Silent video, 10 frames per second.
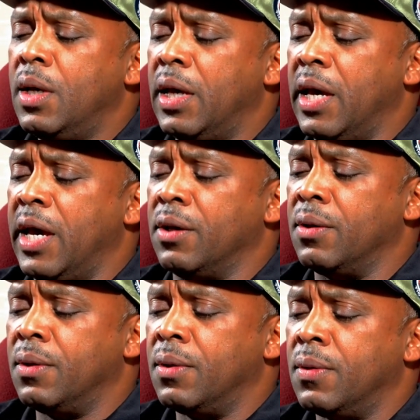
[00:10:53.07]

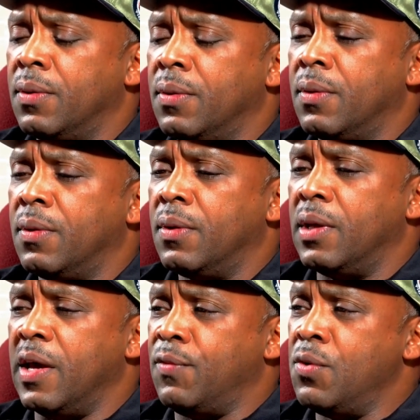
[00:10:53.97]
And
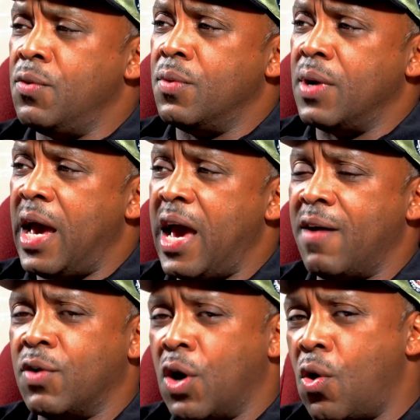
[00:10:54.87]
if you
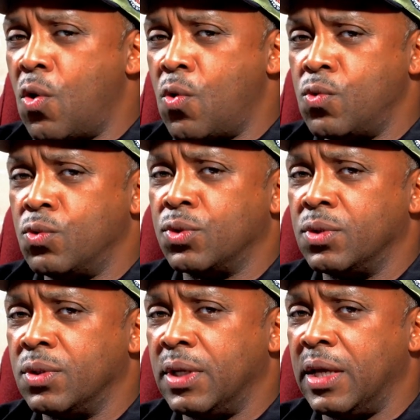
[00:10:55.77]
have goals
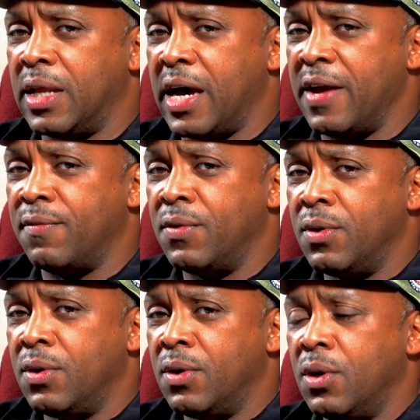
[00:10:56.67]
in life,
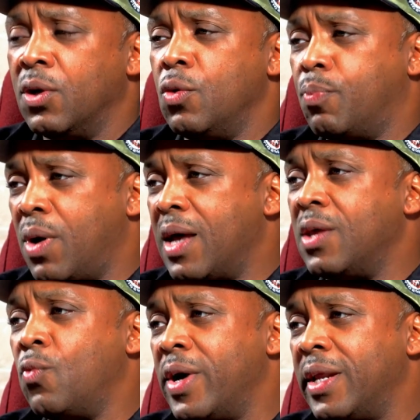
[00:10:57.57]
you
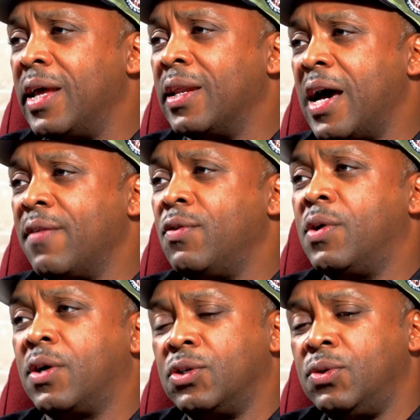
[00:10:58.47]
probably win in that life
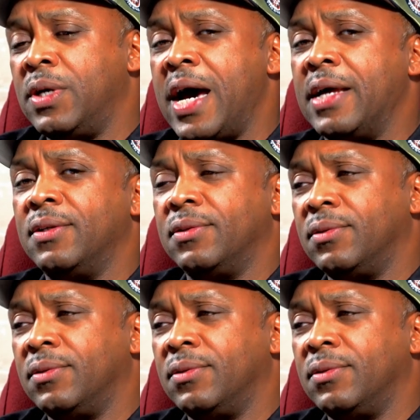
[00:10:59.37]
because you got,